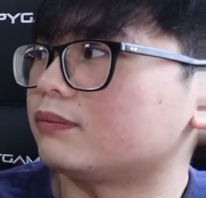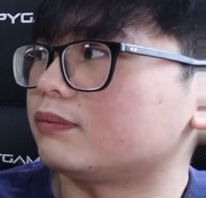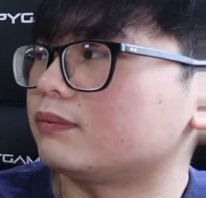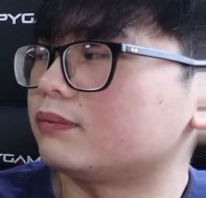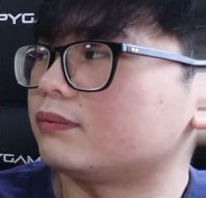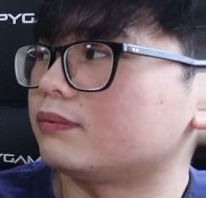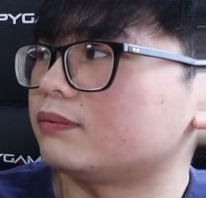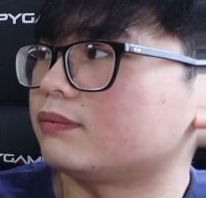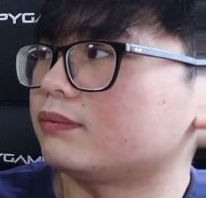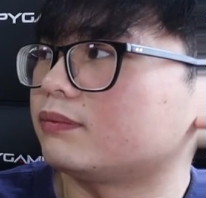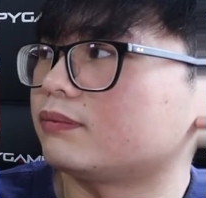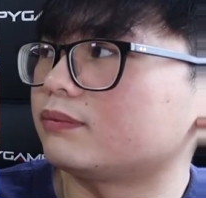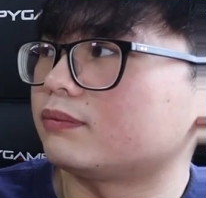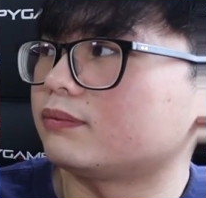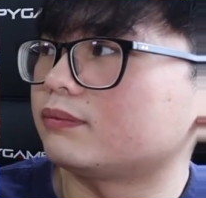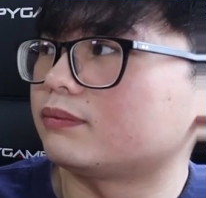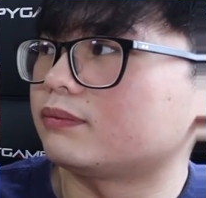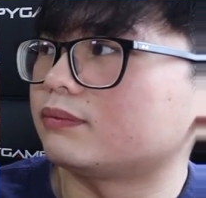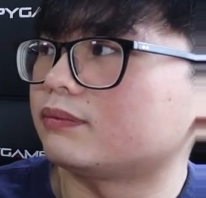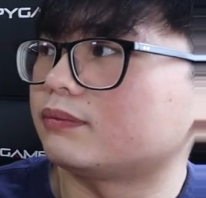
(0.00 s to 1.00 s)

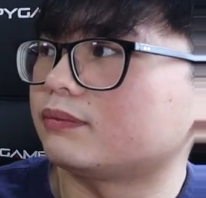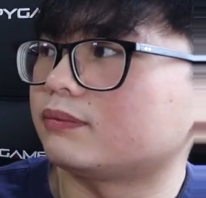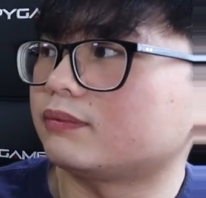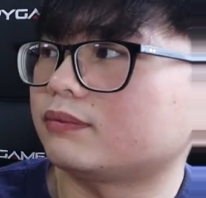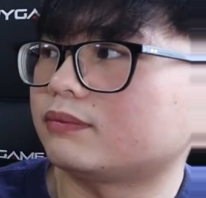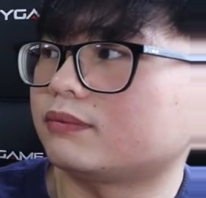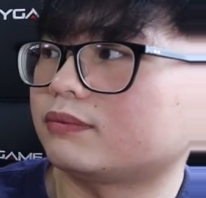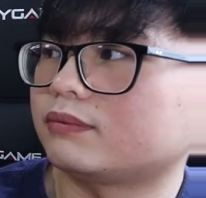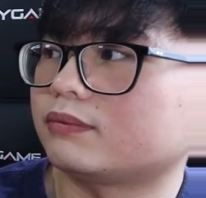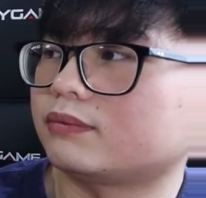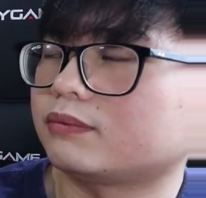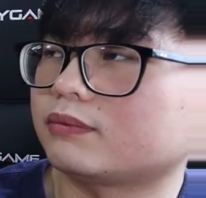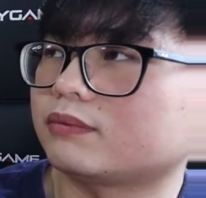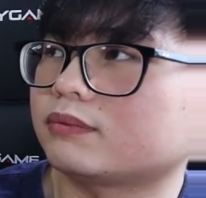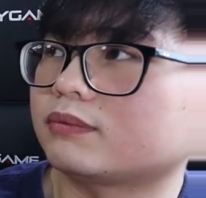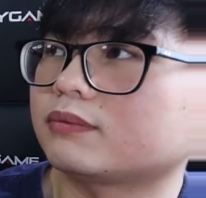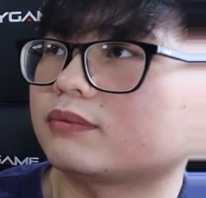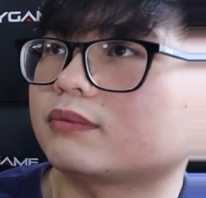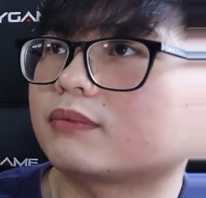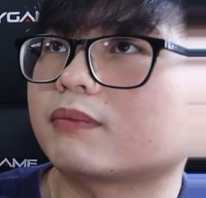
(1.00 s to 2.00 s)

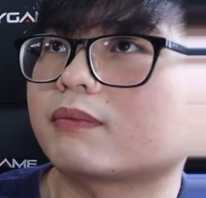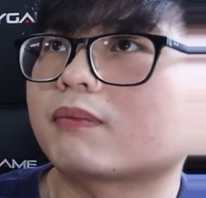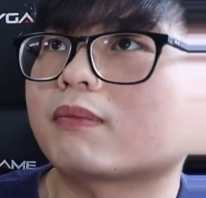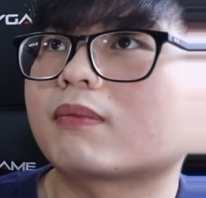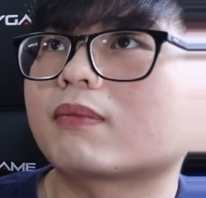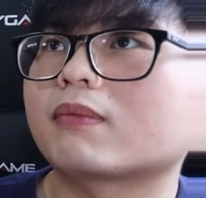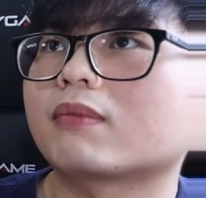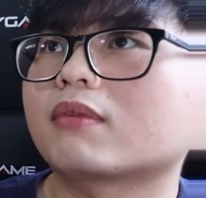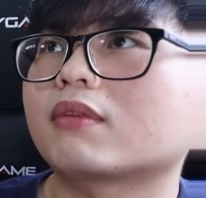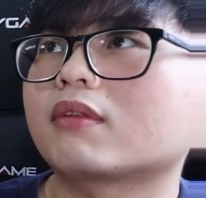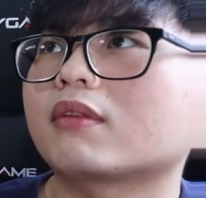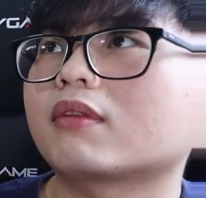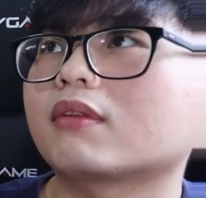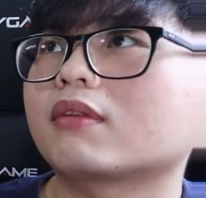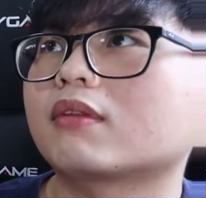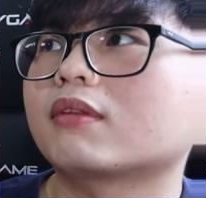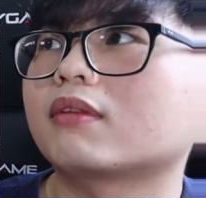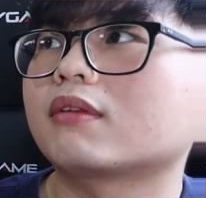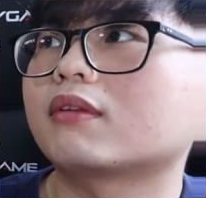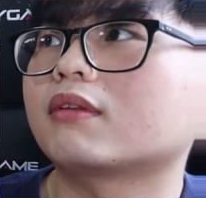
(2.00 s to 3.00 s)

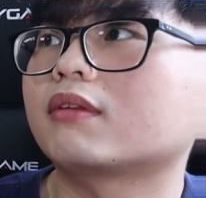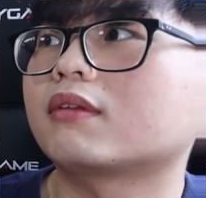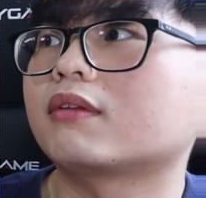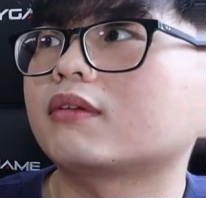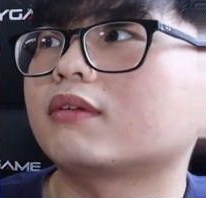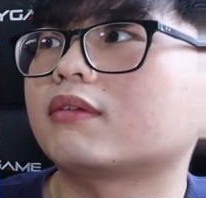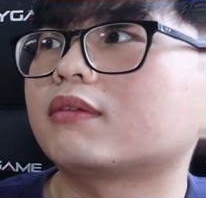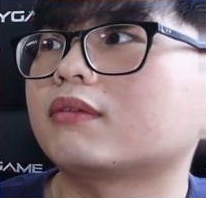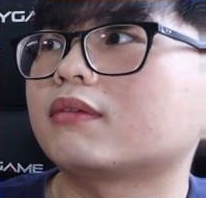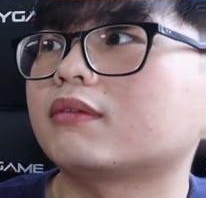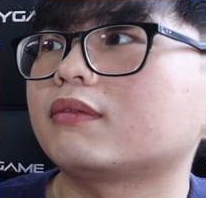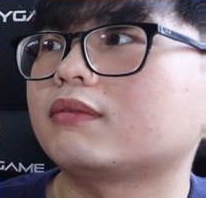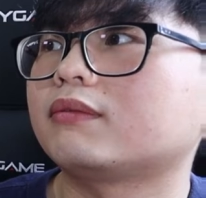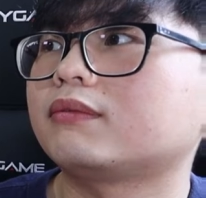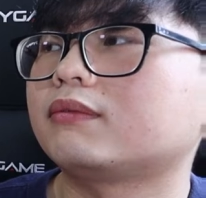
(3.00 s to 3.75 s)
This person isn't speaking.